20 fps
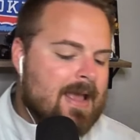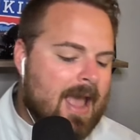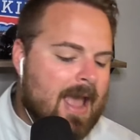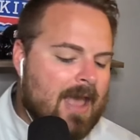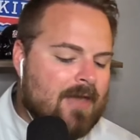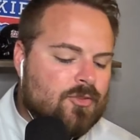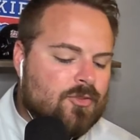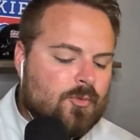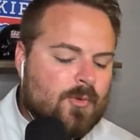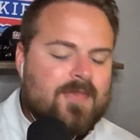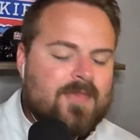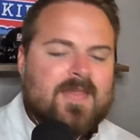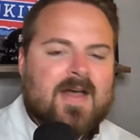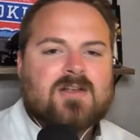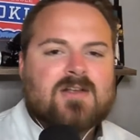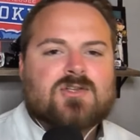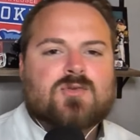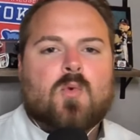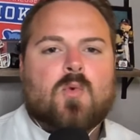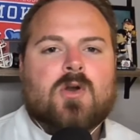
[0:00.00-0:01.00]
and
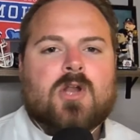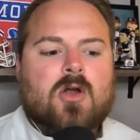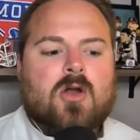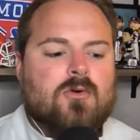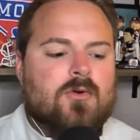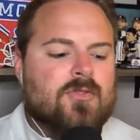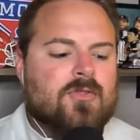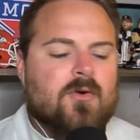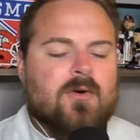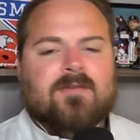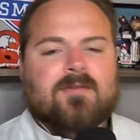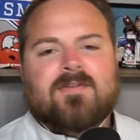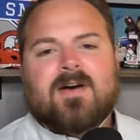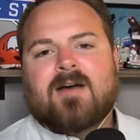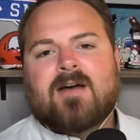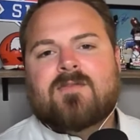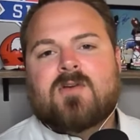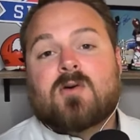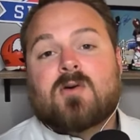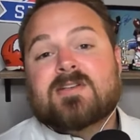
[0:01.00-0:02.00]

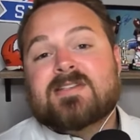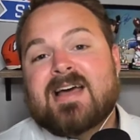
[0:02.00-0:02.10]
3,135 yards.